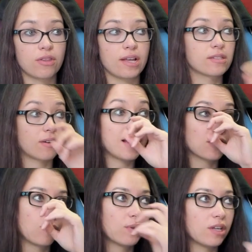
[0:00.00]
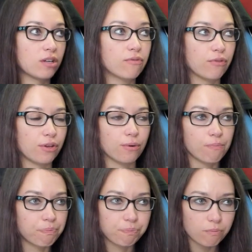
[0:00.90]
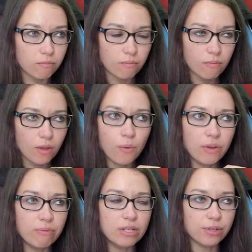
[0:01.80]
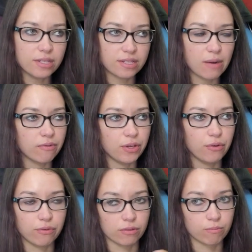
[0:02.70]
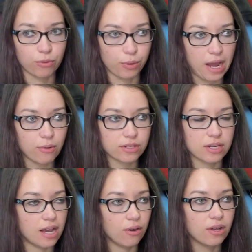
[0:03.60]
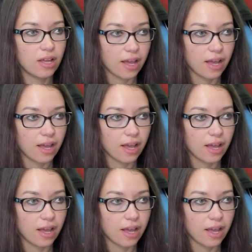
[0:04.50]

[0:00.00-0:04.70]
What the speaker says: things that are actually really good for you. We've been doing the set review for 3 hours now,